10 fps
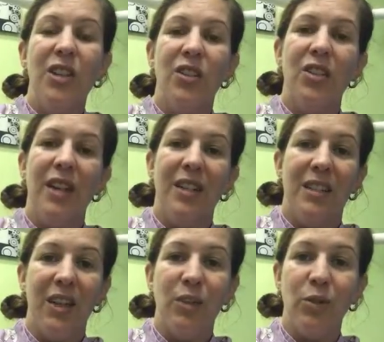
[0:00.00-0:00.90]
to their
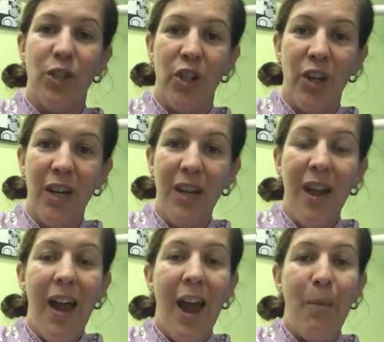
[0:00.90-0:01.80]
dental
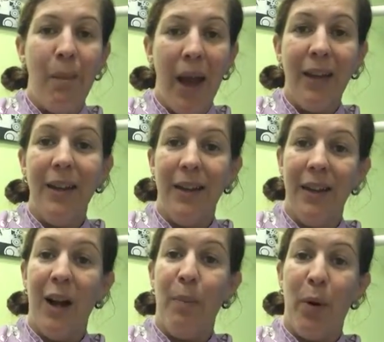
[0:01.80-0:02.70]
journey and making
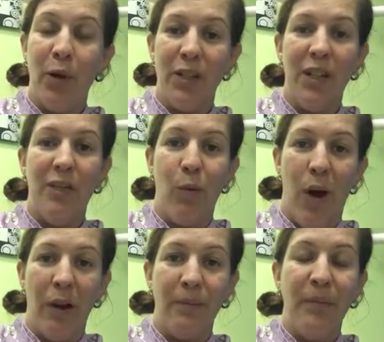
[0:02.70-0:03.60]
it a positive
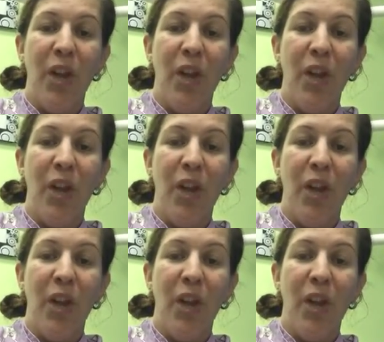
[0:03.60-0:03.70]
one.